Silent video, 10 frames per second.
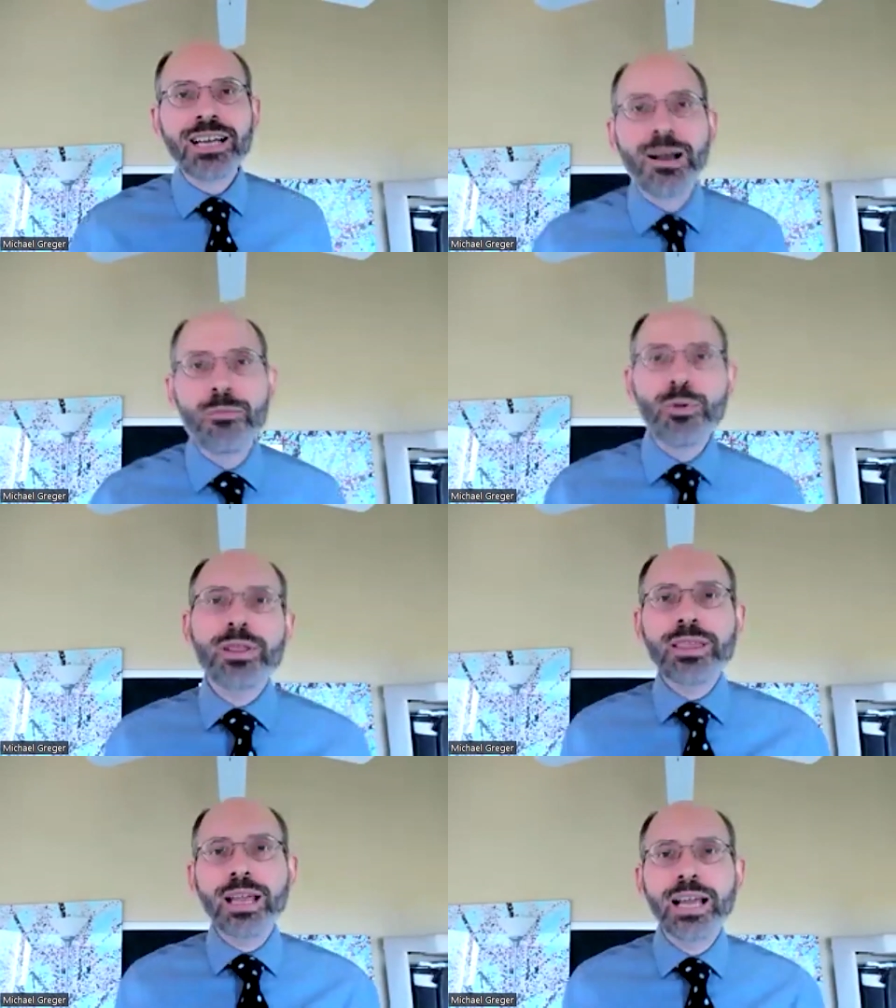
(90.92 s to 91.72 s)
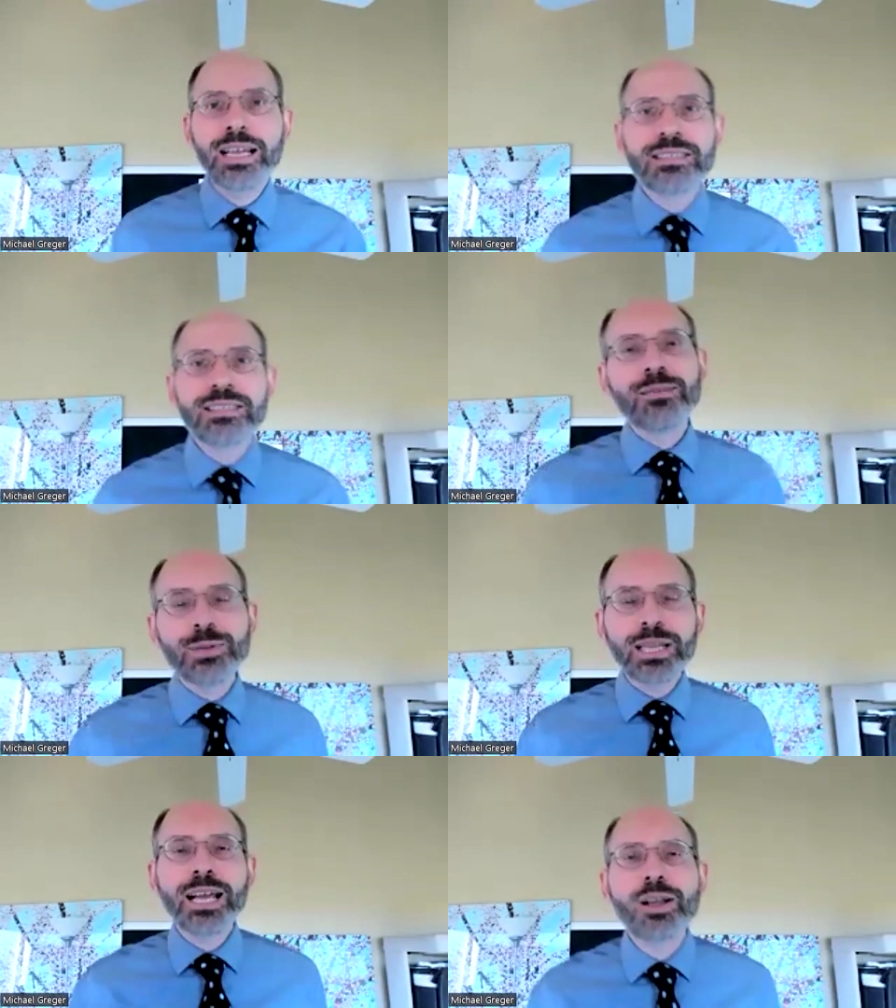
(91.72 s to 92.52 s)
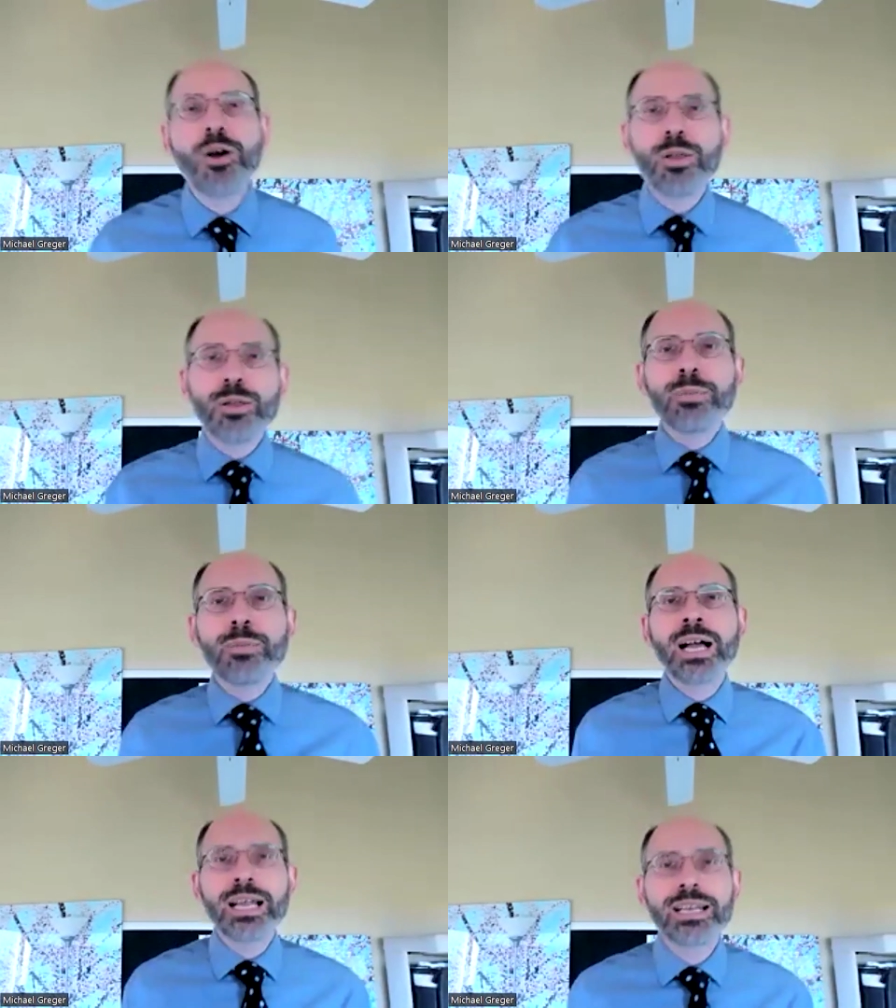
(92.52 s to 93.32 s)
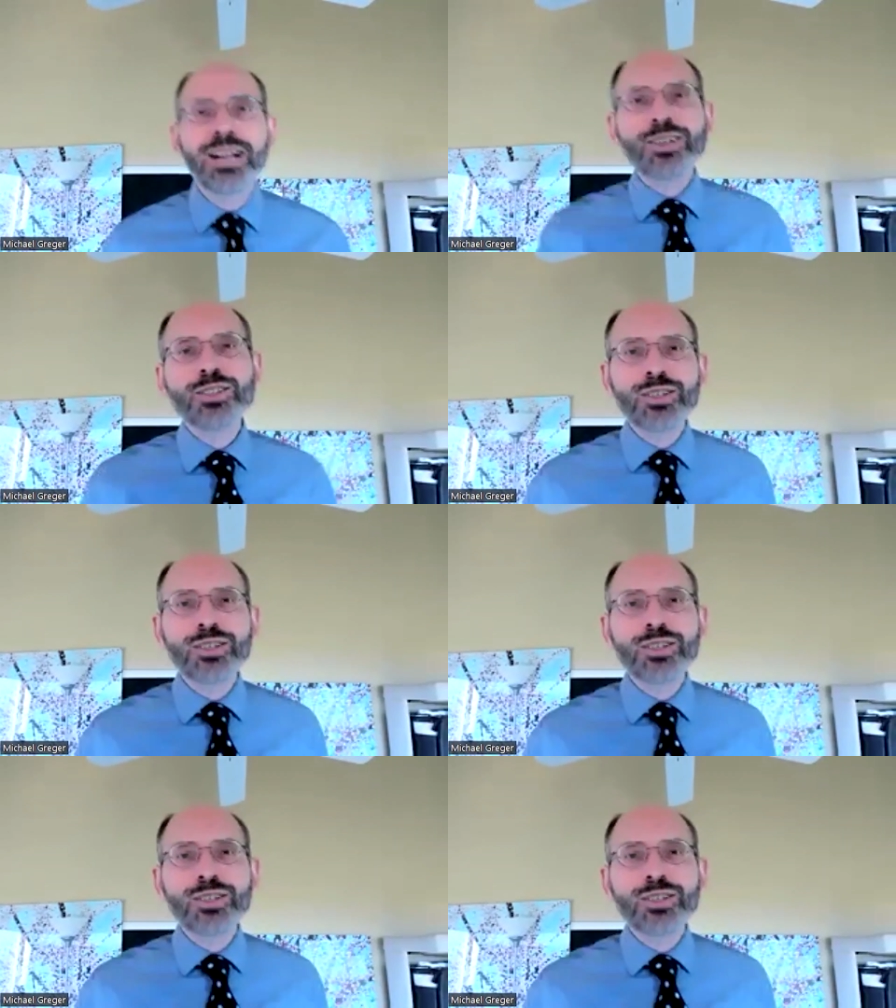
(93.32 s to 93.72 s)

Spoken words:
with that goal in mind. It all started